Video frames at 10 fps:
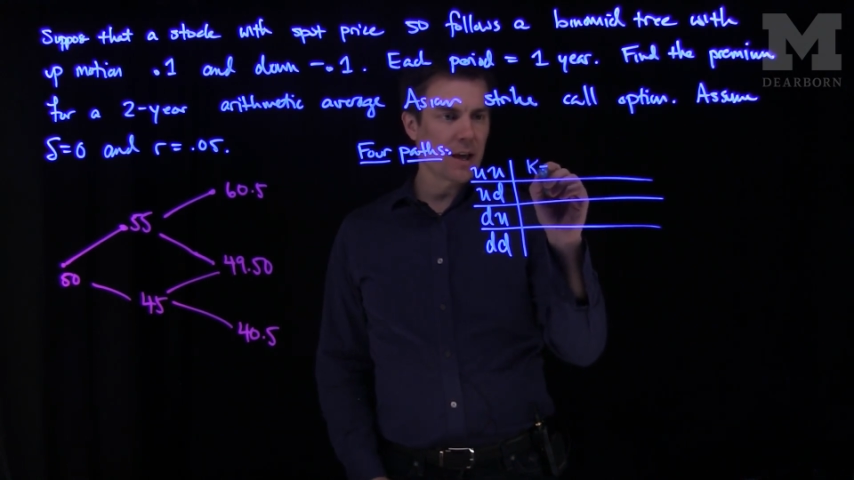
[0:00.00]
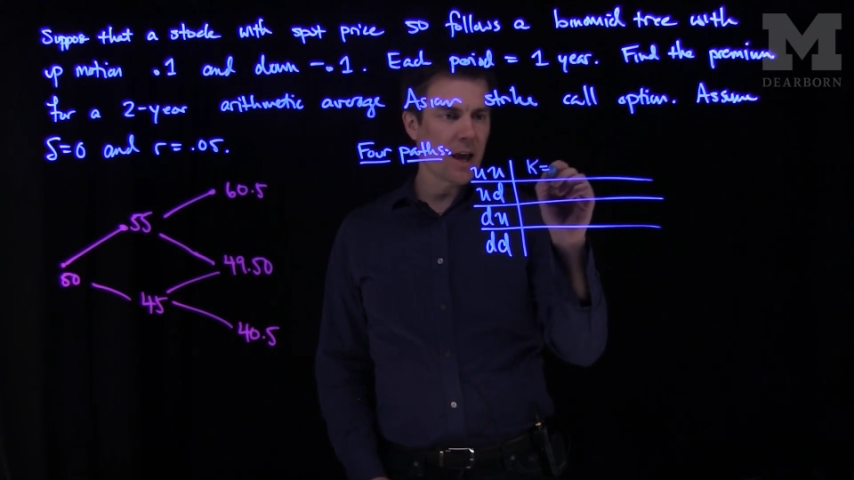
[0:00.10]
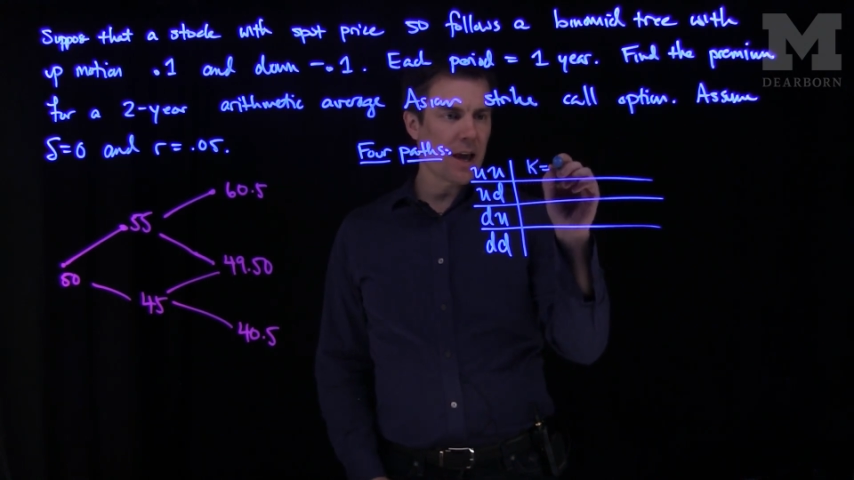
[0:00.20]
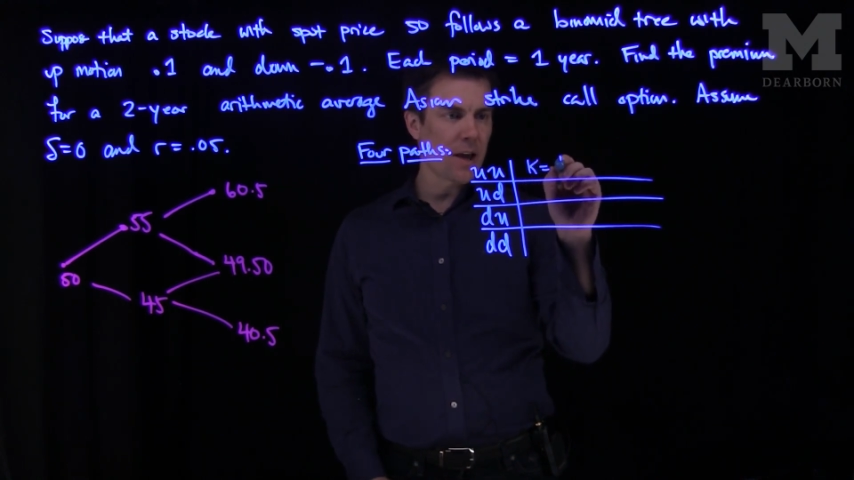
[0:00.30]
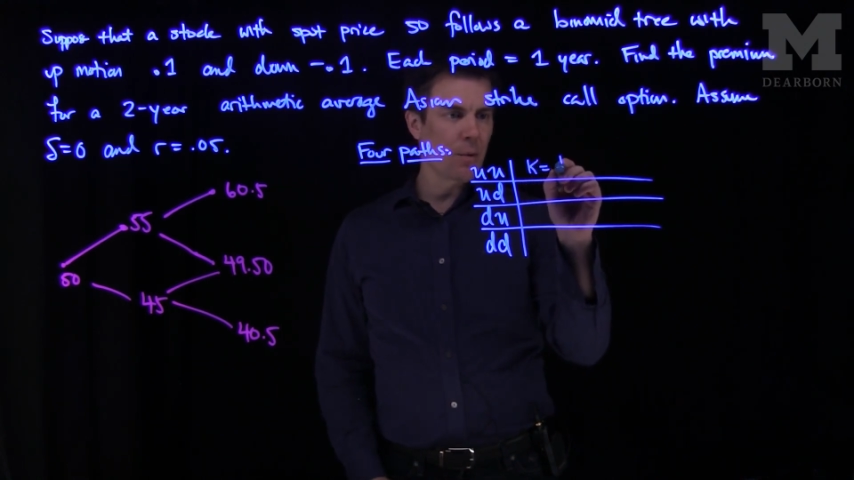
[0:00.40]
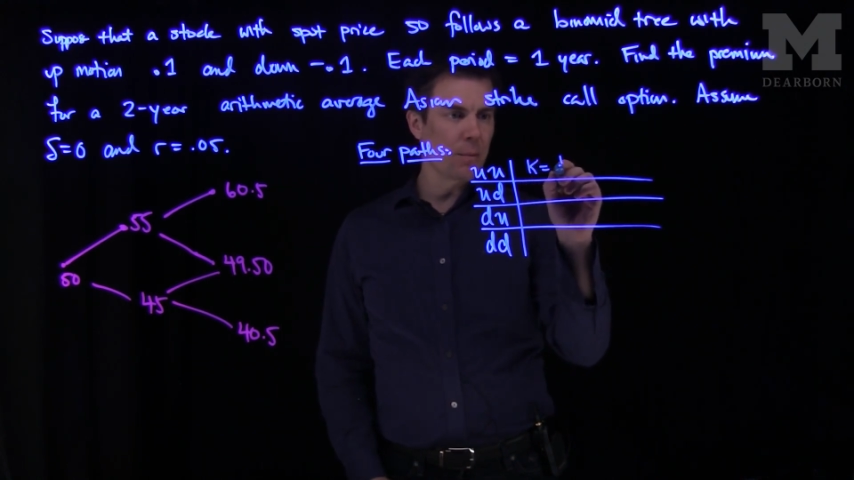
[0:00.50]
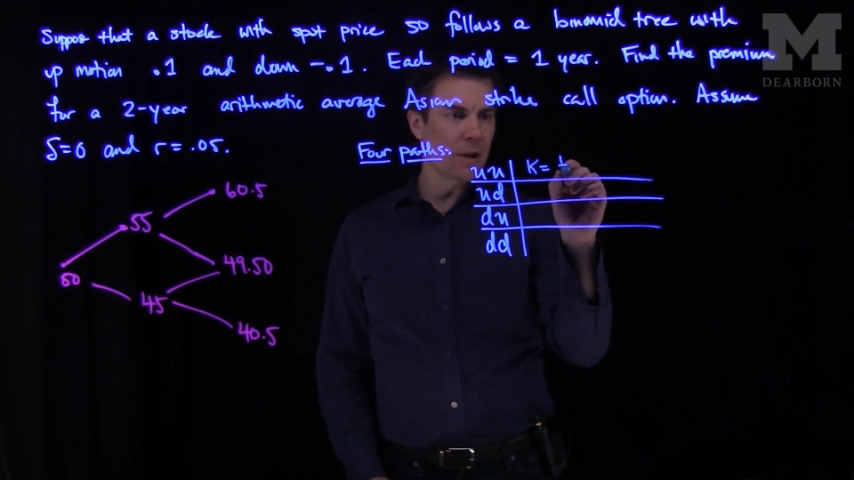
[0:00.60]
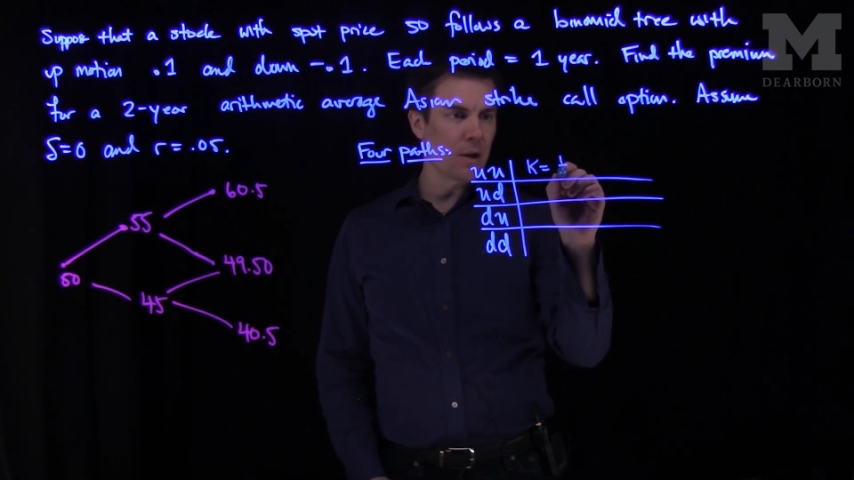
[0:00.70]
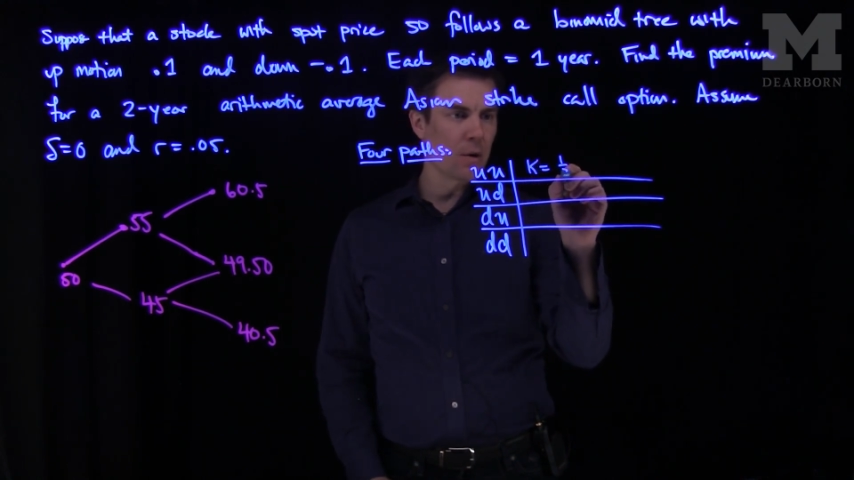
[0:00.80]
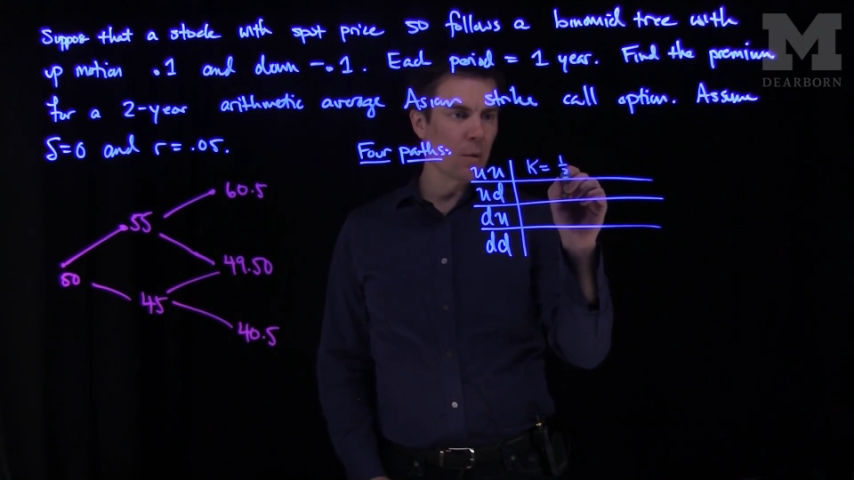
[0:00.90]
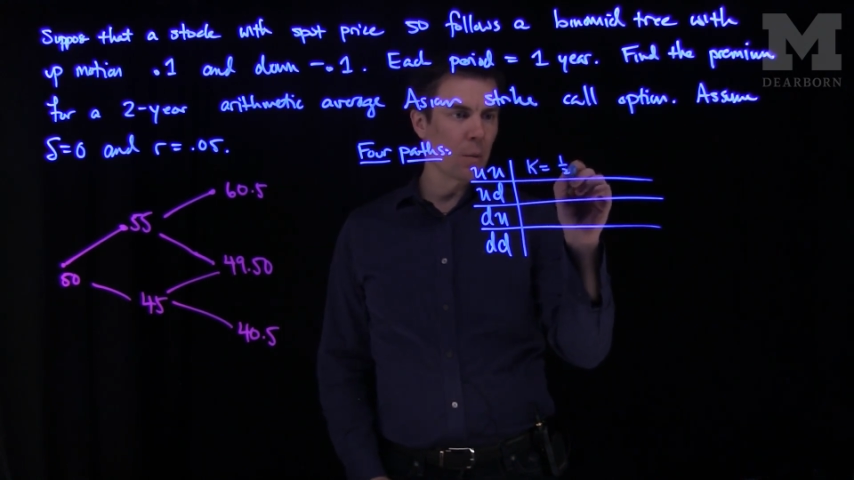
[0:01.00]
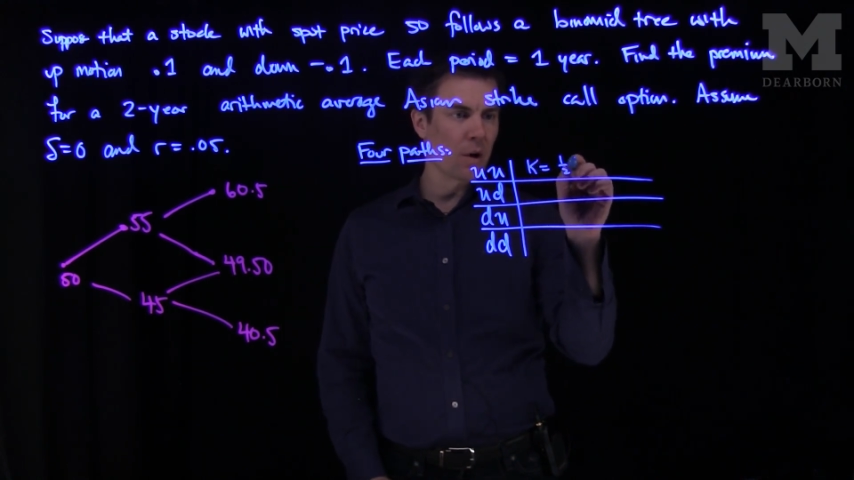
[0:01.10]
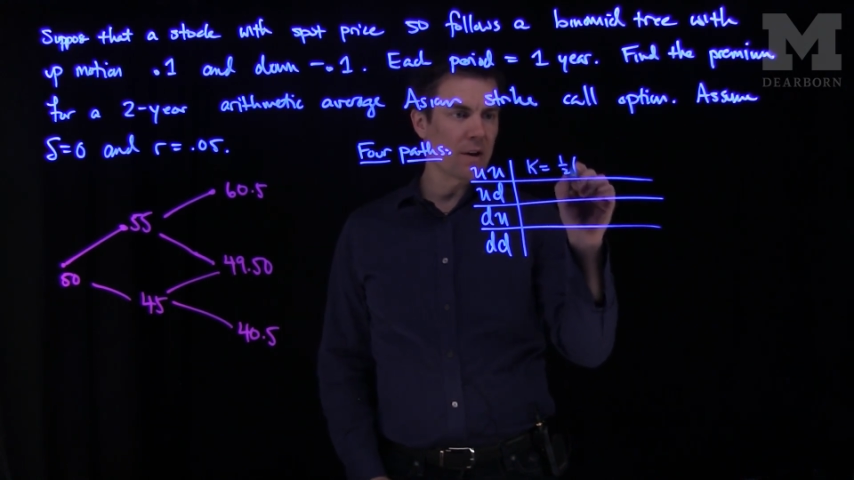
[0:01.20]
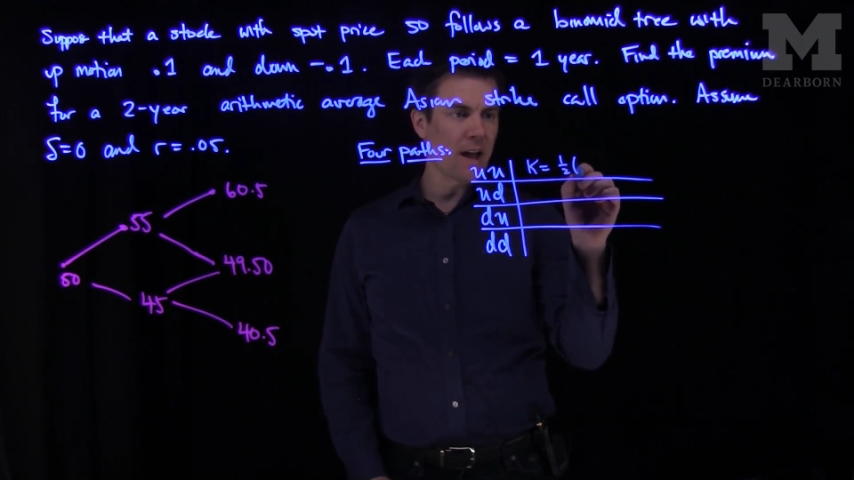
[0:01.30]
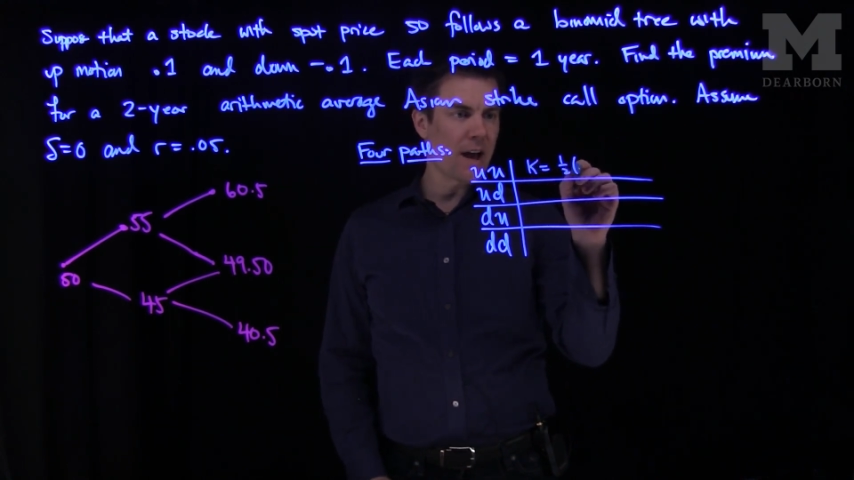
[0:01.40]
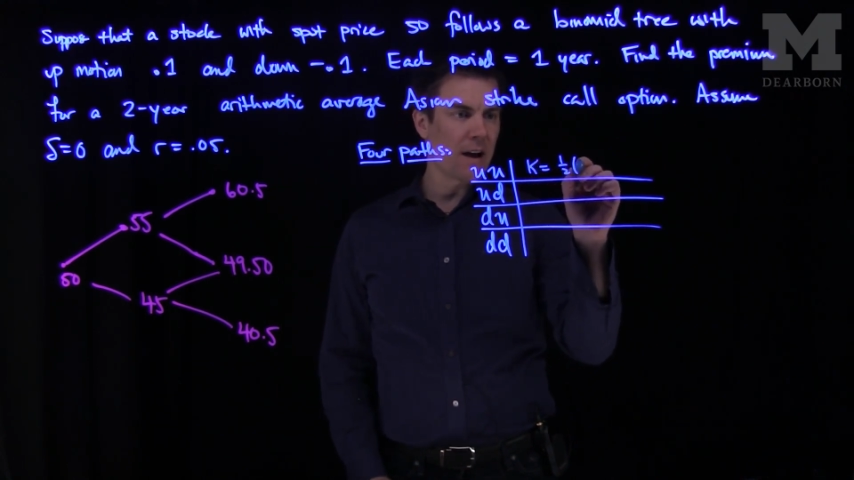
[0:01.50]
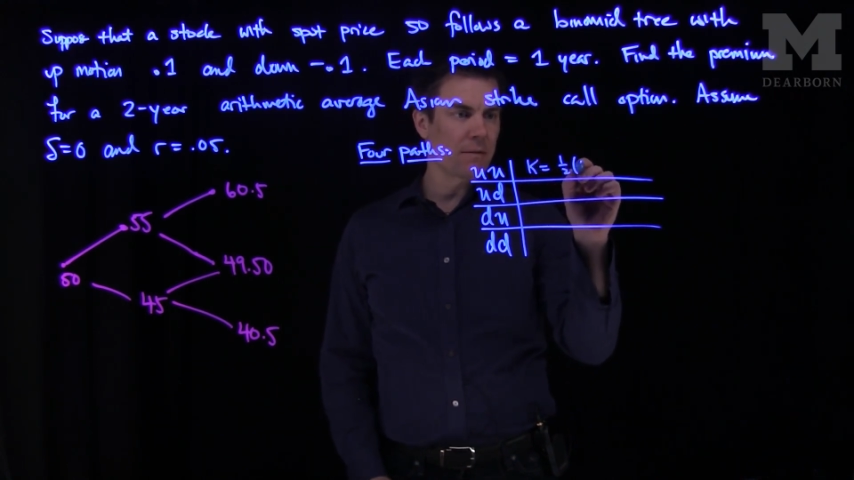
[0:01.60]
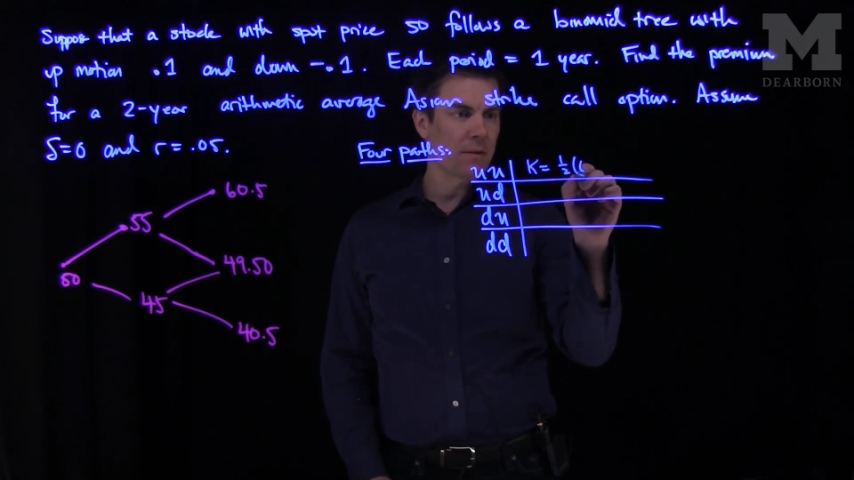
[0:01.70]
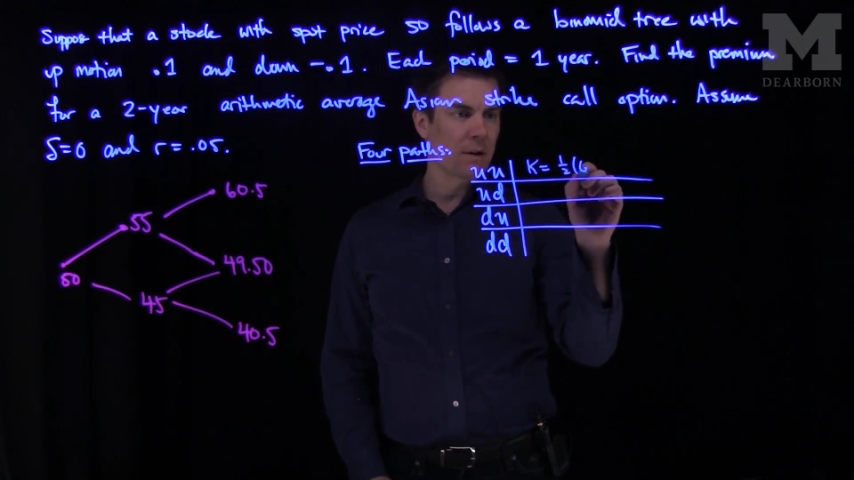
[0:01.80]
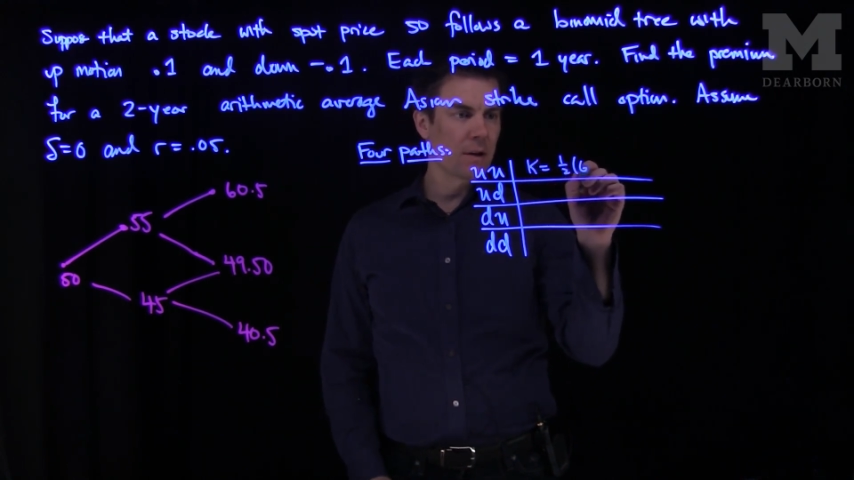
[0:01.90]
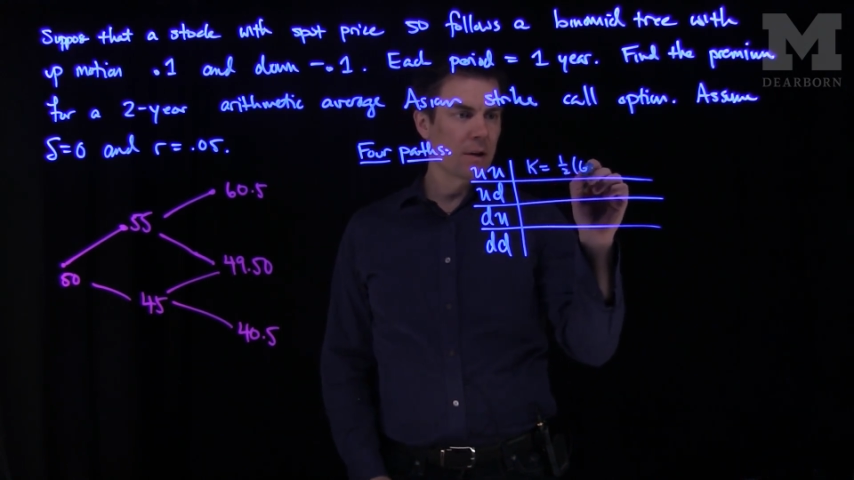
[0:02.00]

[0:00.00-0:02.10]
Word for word: K will be 1 half